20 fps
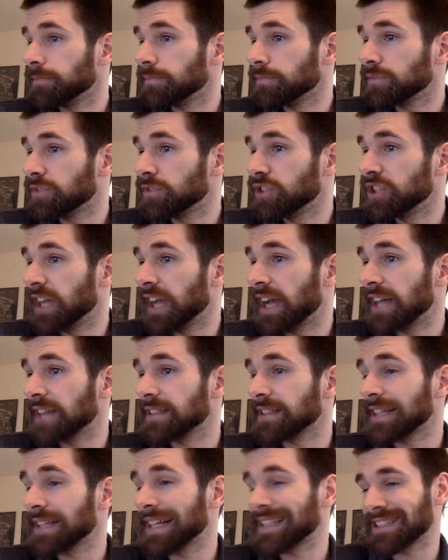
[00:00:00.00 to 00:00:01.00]
She has
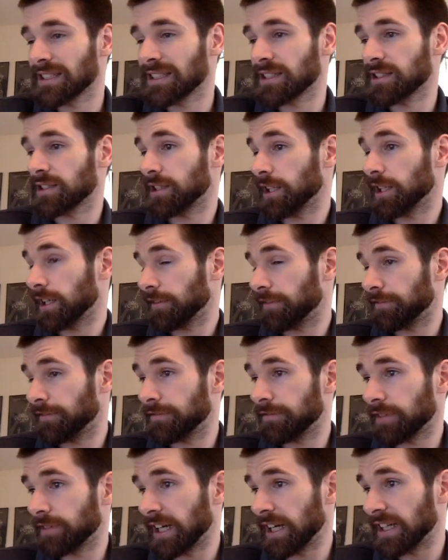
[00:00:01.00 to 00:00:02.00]
lots of
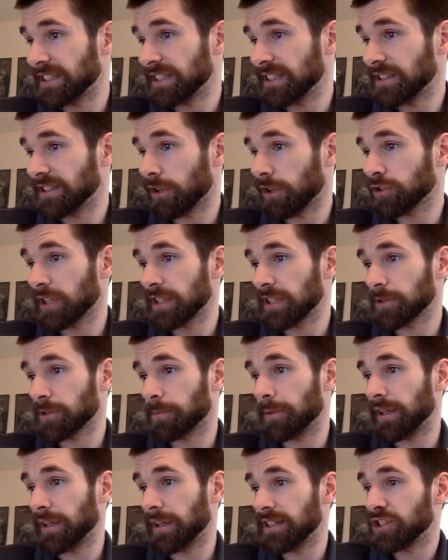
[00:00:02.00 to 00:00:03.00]
stuff. She also has a
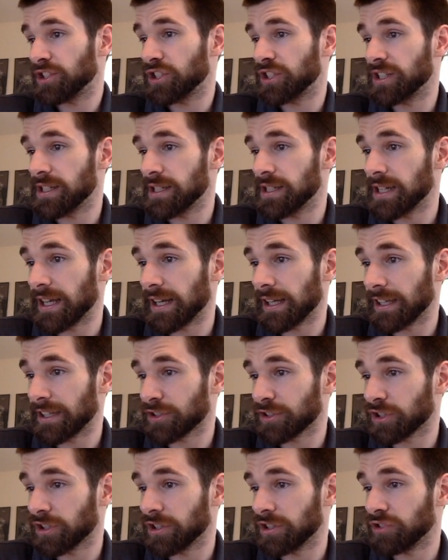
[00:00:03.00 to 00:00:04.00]
PhD in
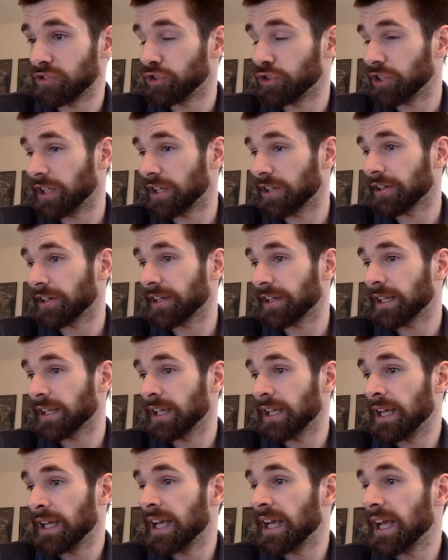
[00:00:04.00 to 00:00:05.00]
electrical engineering
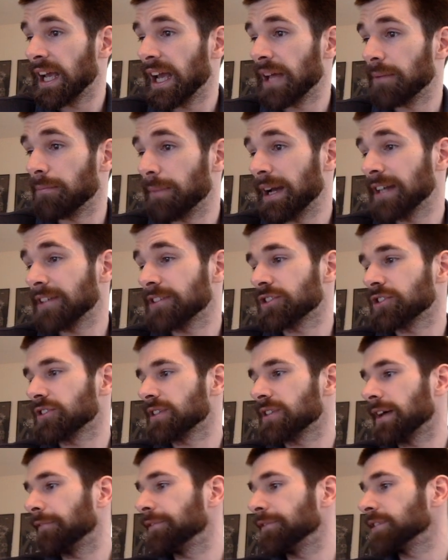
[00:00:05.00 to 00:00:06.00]
and master's,
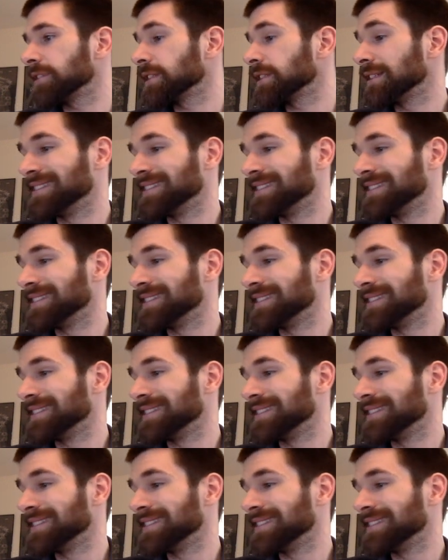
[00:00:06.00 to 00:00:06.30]
obviously.